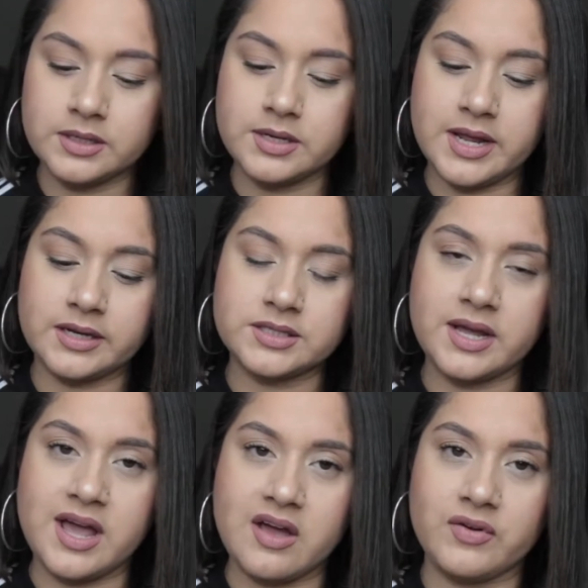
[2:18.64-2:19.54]
Next
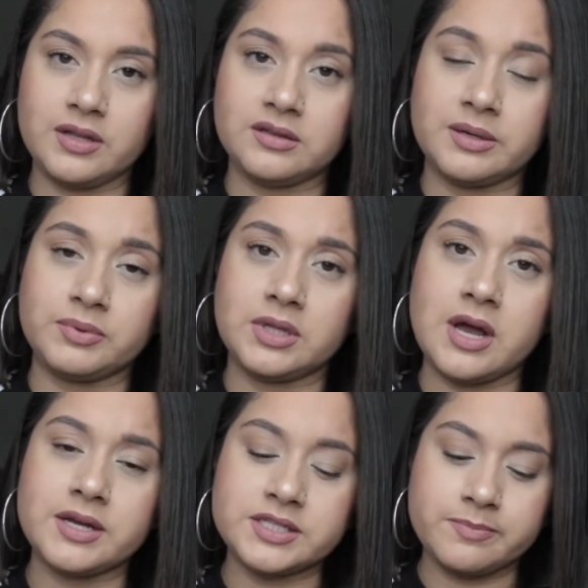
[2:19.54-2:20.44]
I have a lip
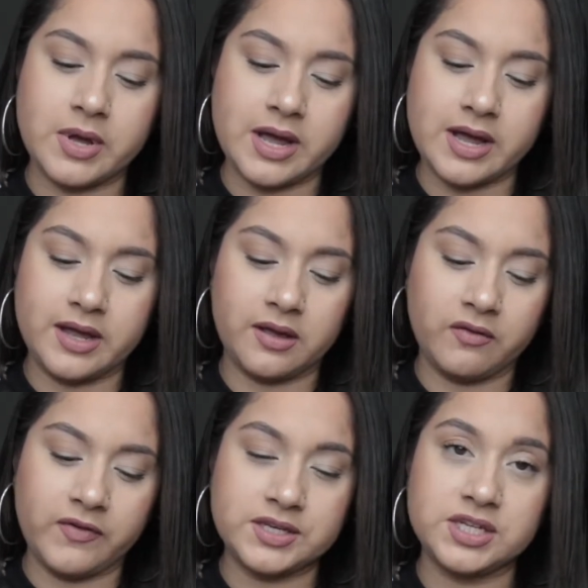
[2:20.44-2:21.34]
gloss by
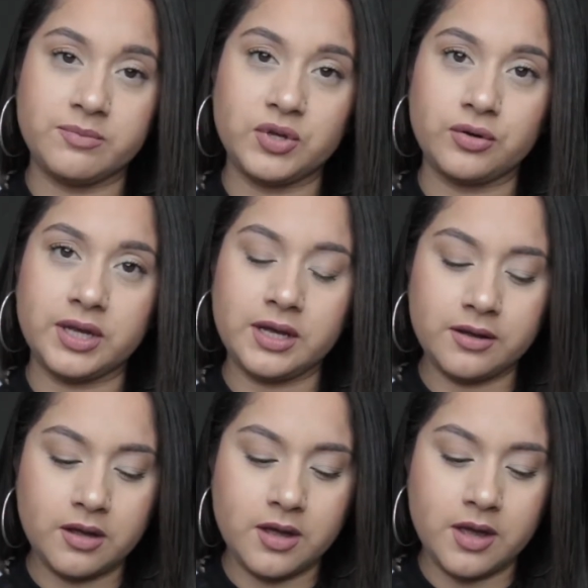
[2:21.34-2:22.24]
Fenty Beauty,
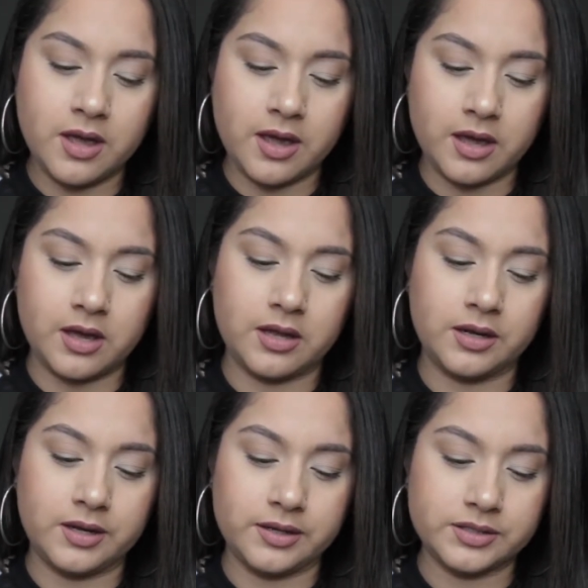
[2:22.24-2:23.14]
and
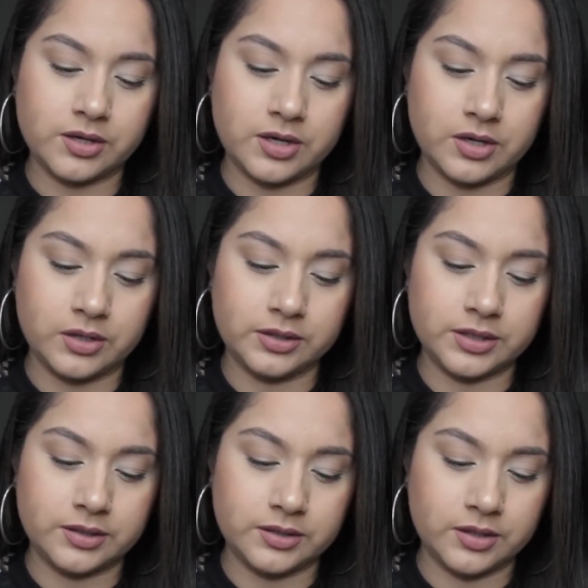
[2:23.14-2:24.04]
it is called
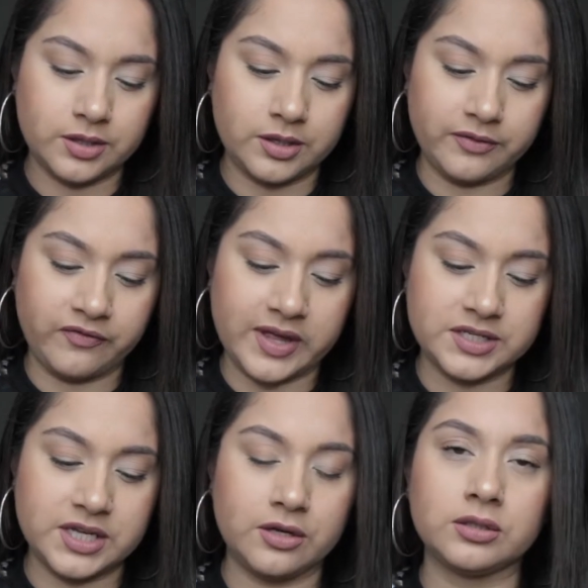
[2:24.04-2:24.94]
her
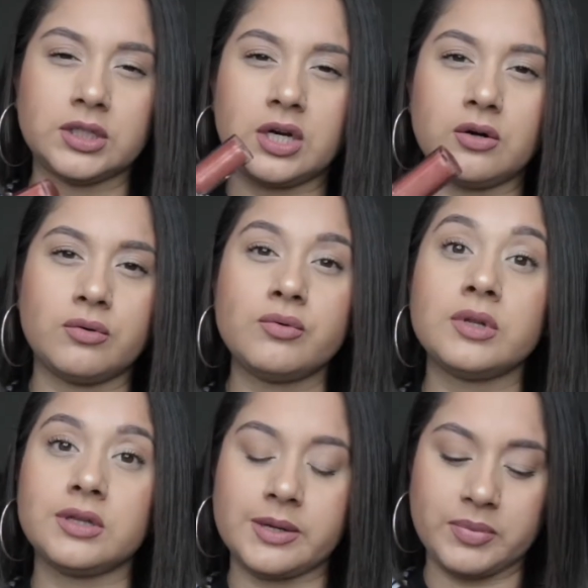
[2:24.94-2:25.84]
Fenty Glow
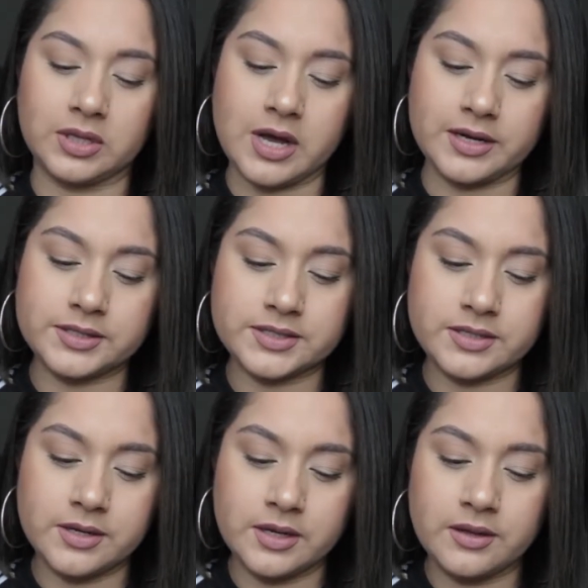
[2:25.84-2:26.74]
Lip Gloss.
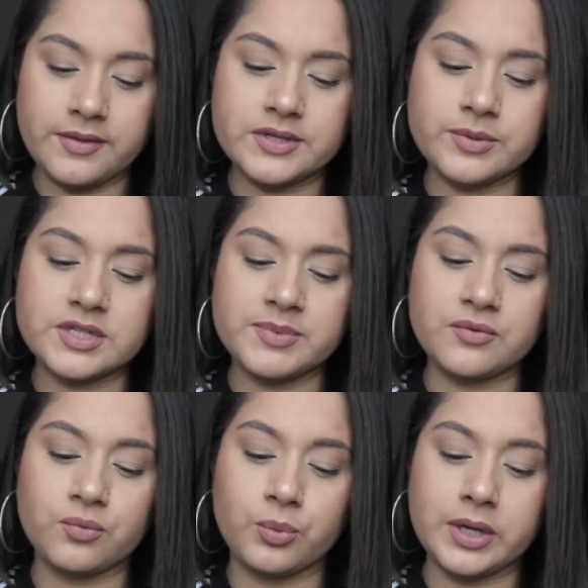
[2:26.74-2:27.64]
This one has
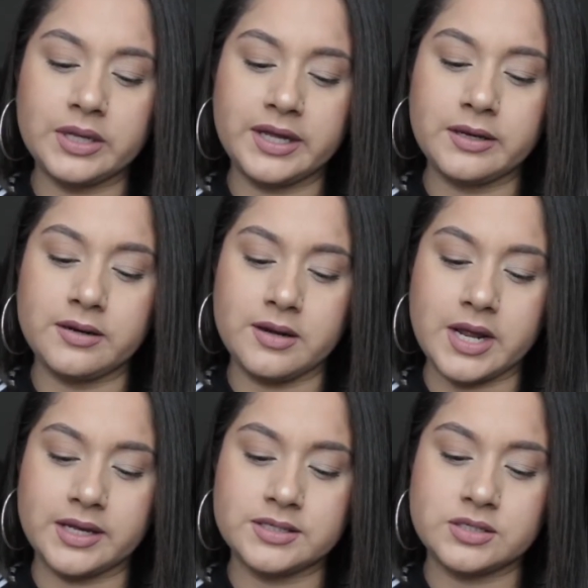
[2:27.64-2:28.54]
been really
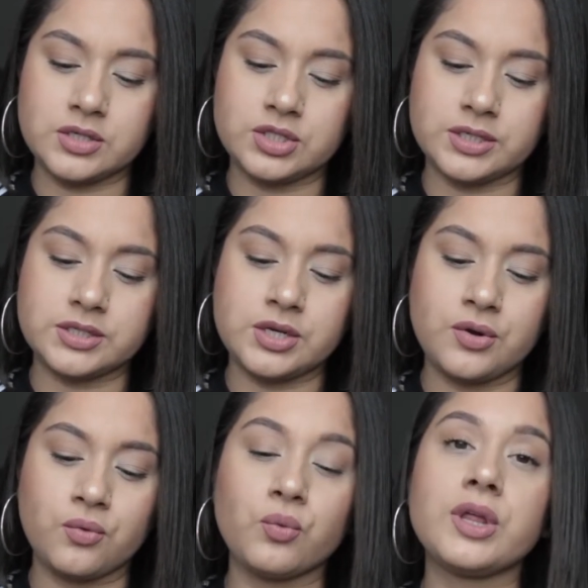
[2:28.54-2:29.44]
nice to just
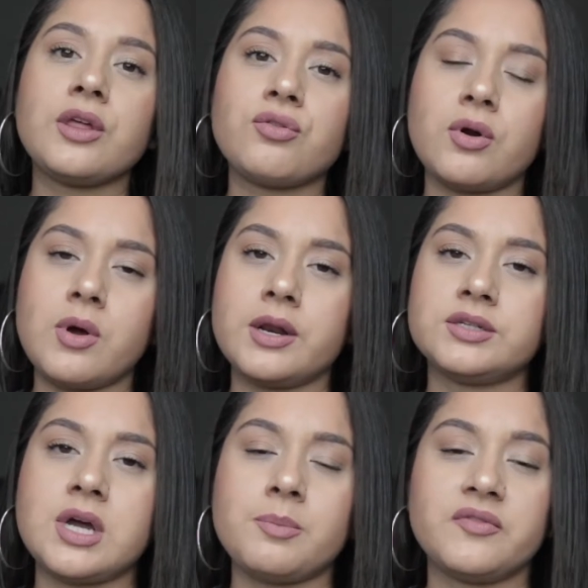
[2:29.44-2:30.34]
really throw
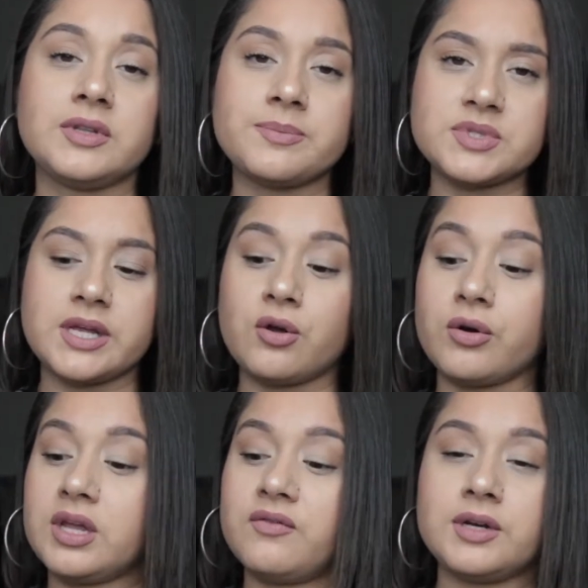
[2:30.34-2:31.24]
on top of a lipstick
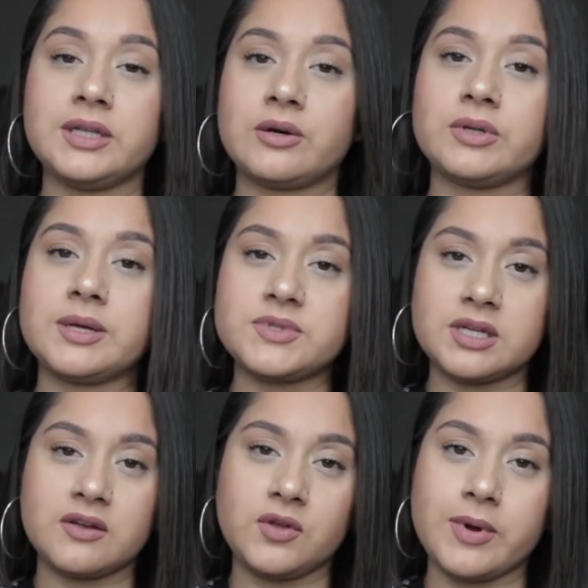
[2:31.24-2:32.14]
or even a liquid
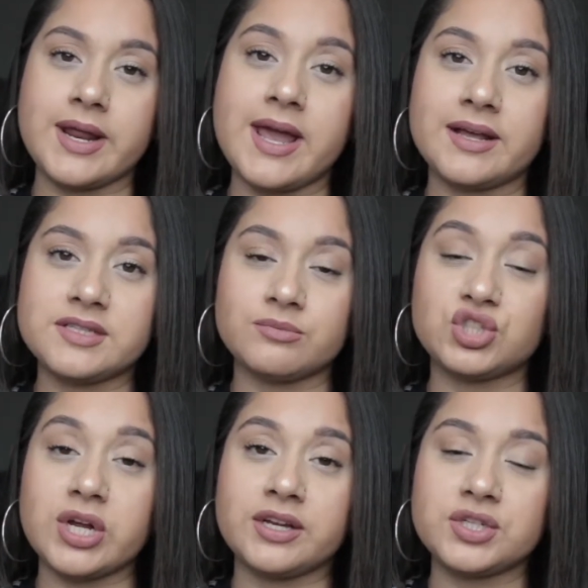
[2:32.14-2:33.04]
lipstick if you want to add some
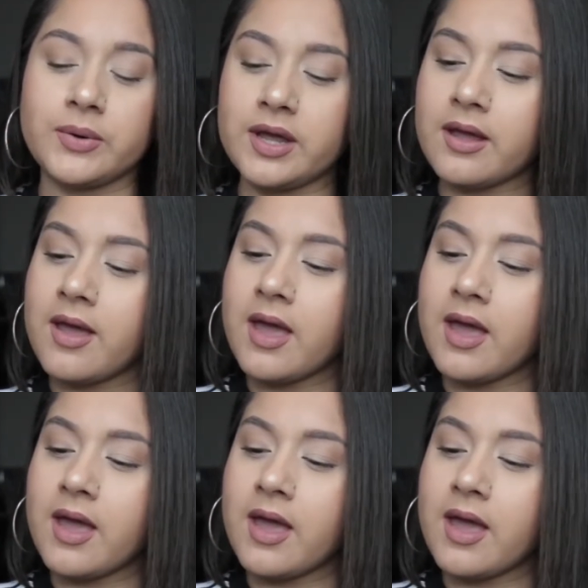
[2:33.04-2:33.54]
shine to it.